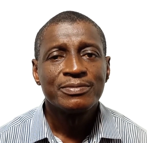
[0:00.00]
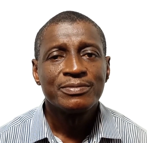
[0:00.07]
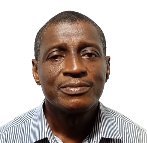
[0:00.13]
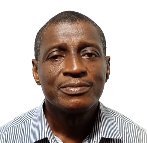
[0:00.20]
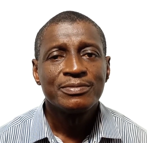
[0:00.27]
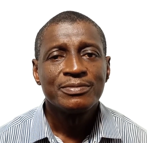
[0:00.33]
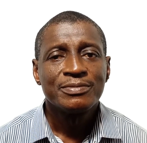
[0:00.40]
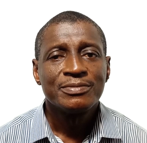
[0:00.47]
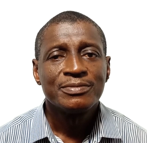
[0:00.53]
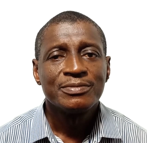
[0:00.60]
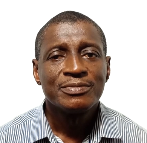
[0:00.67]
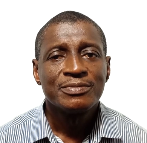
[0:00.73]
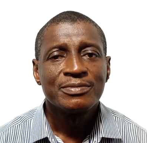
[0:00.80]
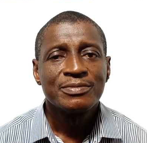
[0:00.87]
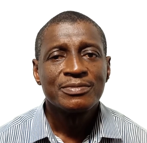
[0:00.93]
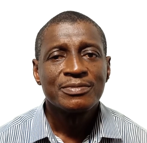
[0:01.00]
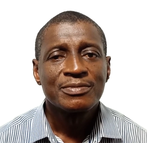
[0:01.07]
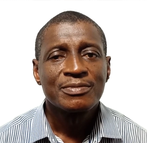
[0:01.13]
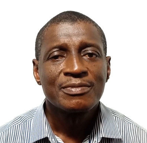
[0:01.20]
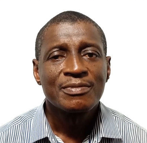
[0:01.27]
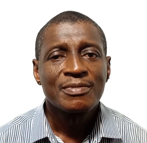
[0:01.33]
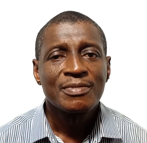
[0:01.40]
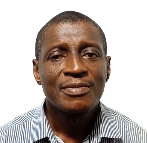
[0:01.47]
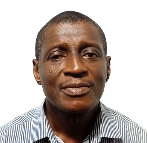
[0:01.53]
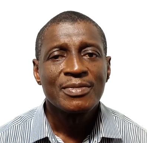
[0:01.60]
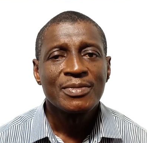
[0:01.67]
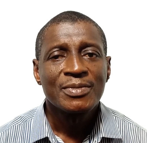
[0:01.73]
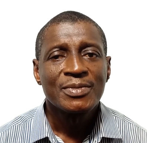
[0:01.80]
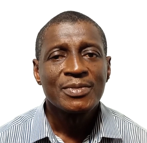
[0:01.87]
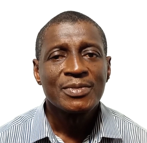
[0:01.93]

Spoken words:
(no one is talking)